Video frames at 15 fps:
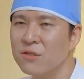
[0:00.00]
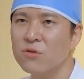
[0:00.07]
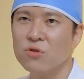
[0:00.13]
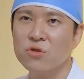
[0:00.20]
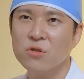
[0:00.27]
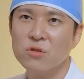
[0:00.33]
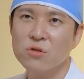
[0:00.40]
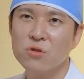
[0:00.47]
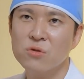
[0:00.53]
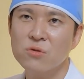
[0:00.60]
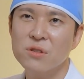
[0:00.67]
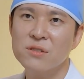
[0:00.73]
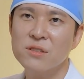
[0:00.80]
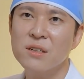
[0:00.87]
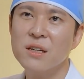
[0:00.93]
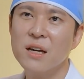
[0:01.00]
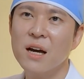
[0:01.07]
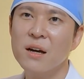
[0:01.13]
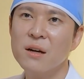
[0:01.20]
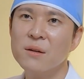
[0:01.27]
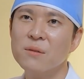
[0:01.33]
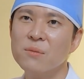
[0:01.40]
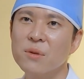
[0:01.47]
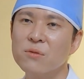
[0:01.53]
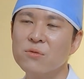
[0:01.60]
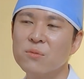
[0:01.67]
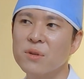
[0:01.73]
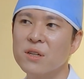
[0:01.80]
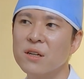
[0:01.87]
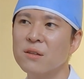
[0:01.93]
you shouldn't do this and that. But
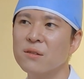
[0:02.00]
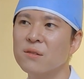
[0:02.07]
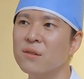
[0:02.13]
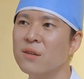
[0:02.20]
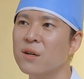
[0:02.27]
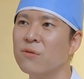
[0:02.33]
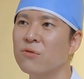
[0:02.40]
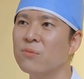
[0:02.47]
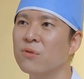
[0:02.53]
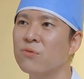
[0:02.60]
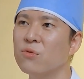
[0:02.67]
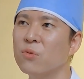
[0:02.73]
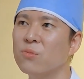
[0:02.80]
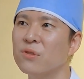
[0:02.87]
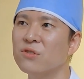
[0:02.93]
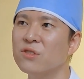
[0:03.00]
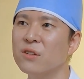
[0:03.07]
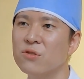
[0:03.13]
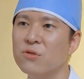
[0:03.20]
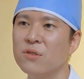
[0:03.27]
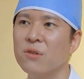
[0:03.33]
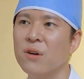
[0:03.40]
for me, after performing surgeries